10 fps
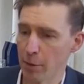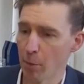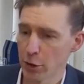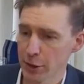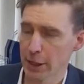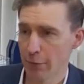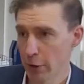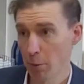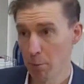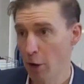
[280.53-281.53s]
The most
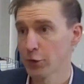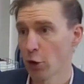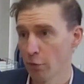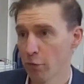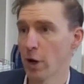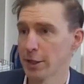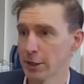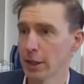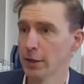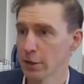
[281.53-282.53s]
significant milestone for
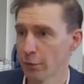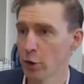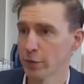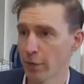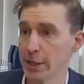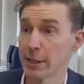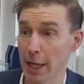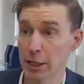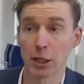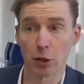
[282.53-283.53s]
us in this first phase
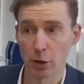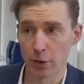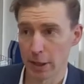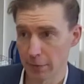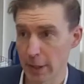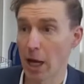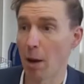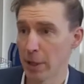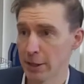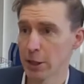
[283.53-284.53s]
is actually the
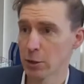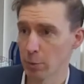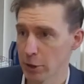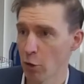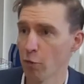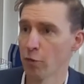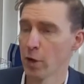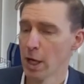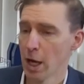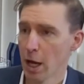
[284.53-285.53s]
ERP system itself
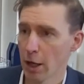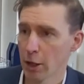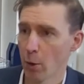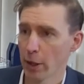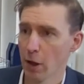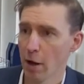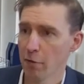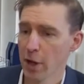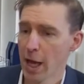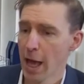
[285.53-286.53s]
going live,
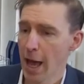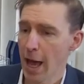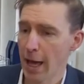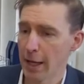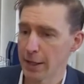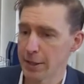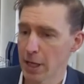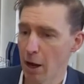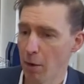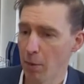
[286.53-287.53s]
and
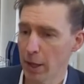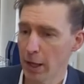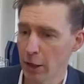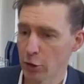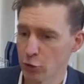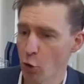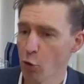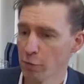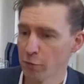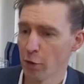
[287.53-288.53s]

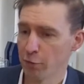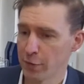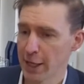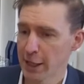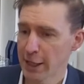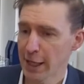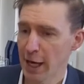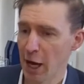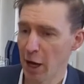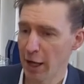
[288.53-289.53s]
control of data,
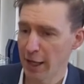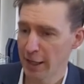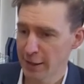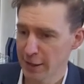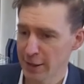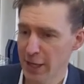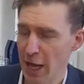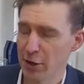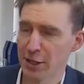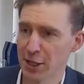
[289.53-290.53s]

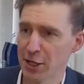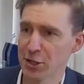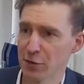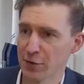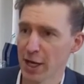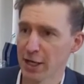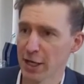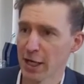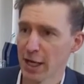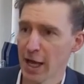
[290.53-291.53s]
standardization of
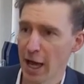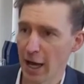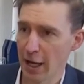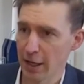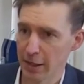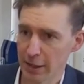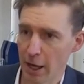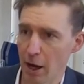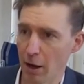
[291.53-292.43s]
data, and